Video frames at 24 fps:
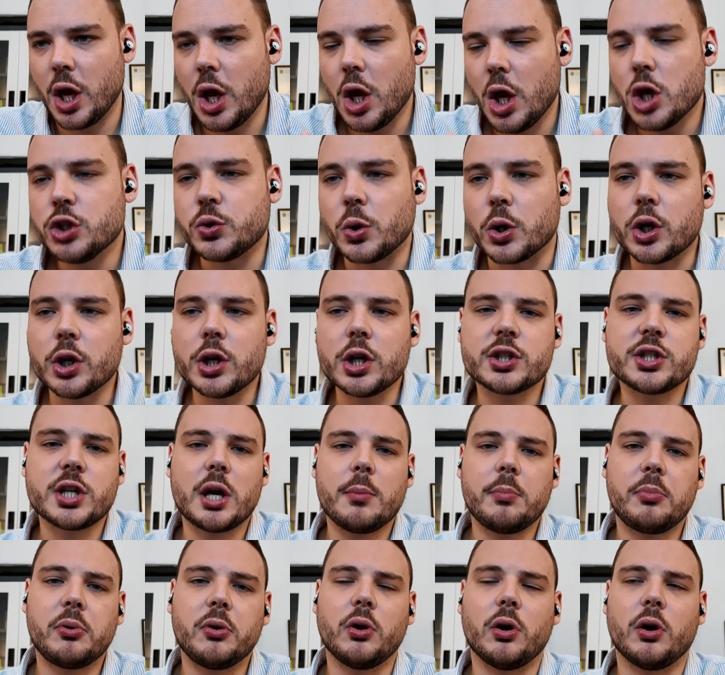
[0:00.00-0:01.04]
So a good
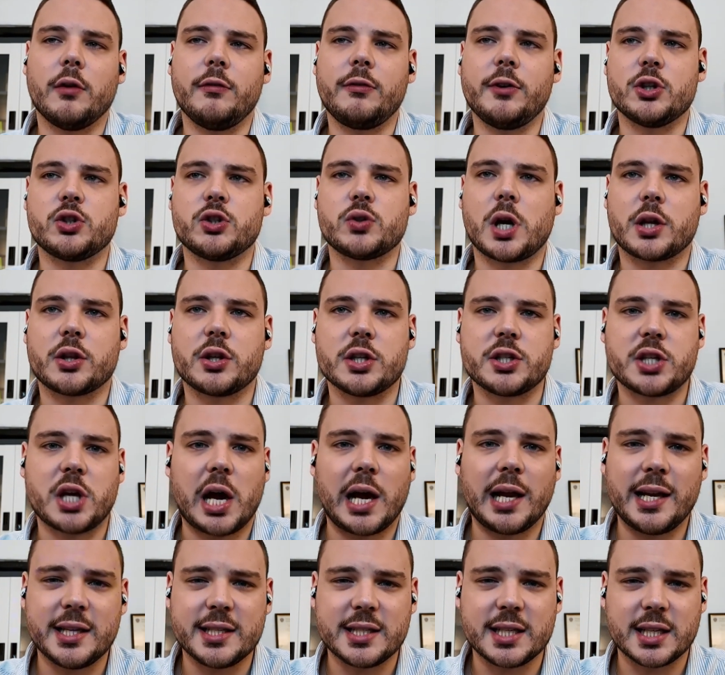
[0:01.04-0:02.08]
example of a drug that's
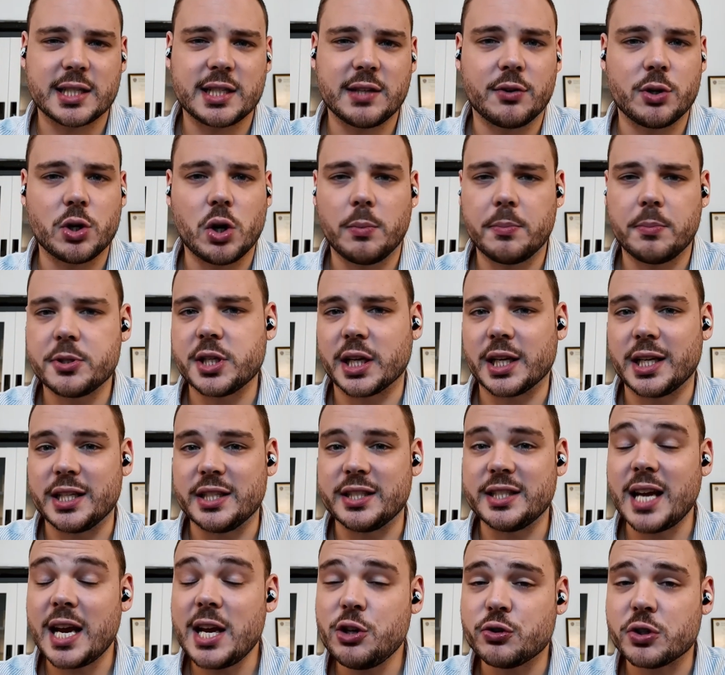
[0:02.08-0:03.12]
highly addictive and not particularly
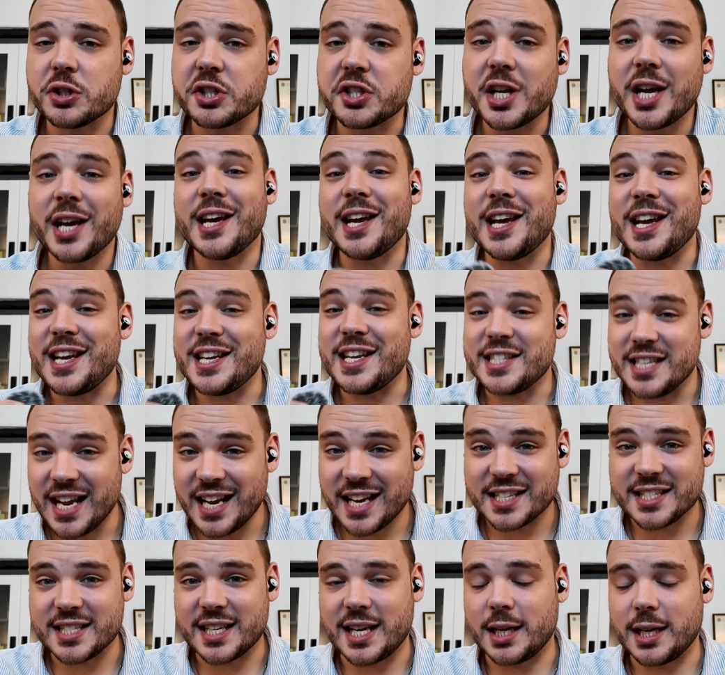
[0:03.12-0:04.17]
dangerous is
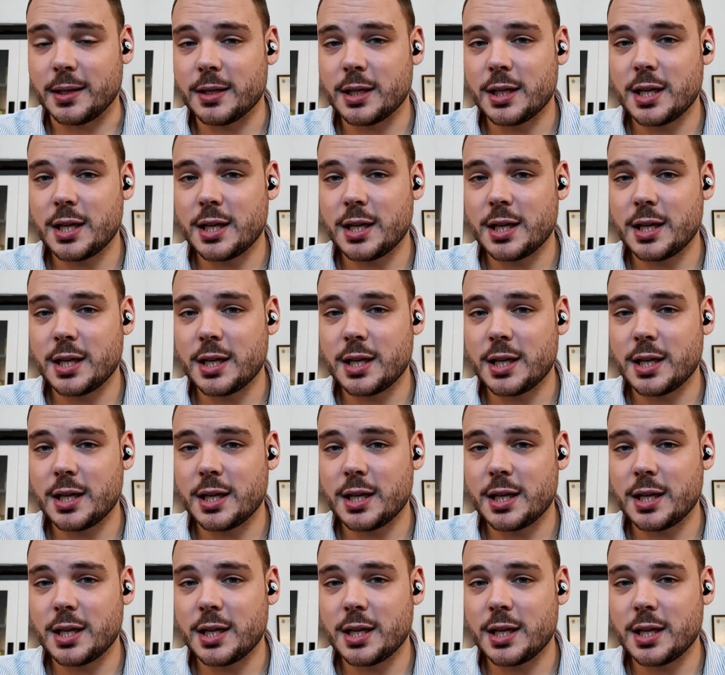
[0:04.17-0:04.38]
nicotine.